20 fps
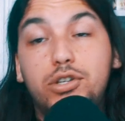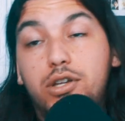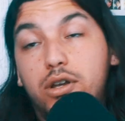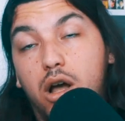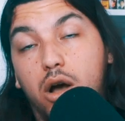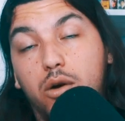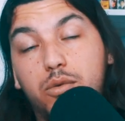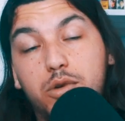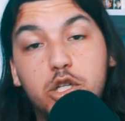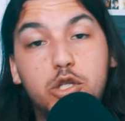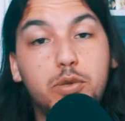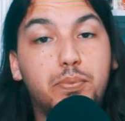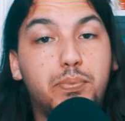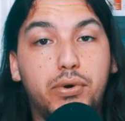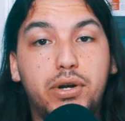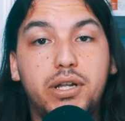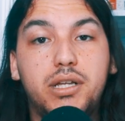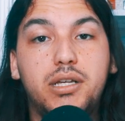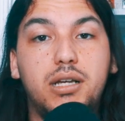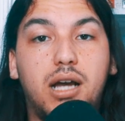you know, it's a
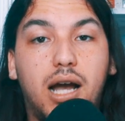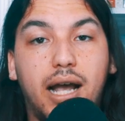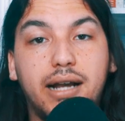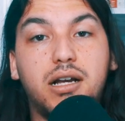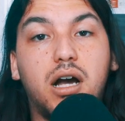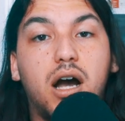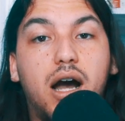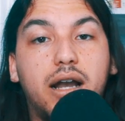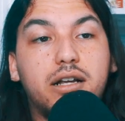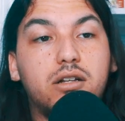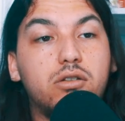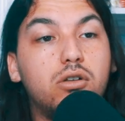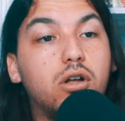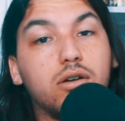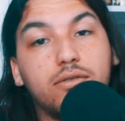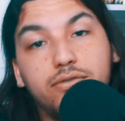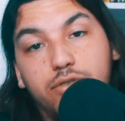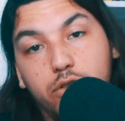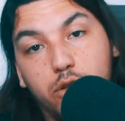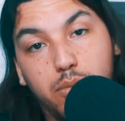pretty iconic
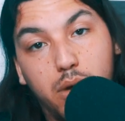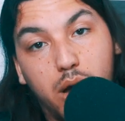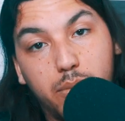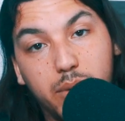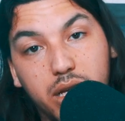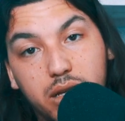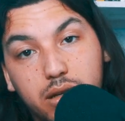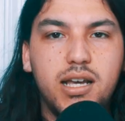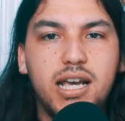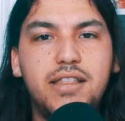look for the Mummy.